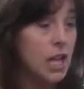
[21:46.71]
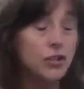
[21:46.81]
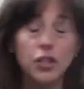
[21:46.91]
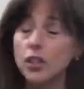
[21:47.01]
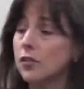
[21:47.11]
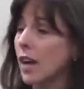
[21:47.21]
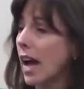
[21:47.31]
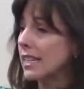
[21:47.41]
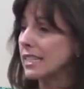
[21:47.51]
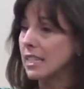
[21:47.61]
So you've
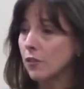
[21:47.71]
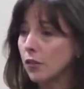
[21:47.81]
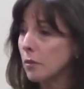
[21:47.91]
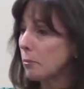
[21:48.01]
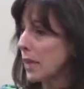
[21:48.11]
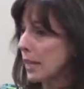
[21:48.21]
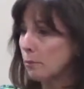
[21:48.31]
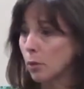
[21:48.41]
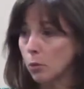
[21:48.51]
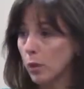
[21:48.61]
got different
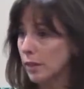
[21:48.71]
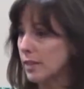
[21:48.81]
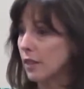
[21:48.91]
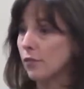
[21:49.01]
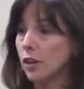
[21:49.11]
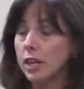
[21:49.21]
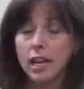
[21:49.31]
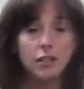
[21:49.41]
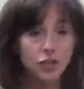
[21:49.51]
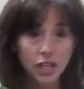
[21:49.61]
people with
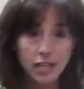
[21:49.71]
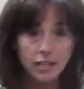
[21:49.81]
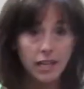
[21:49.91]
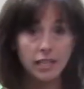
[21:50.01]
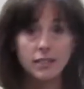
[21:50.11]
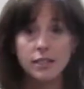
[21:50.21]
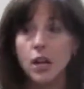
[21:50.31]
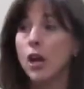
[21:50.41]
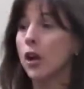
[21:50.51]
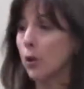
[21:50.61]
different agendas
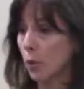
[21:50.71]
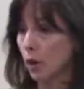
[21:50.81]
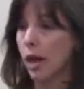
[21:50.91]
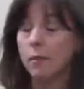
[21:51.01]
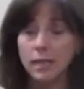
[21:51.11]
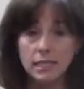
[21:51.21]
who are coming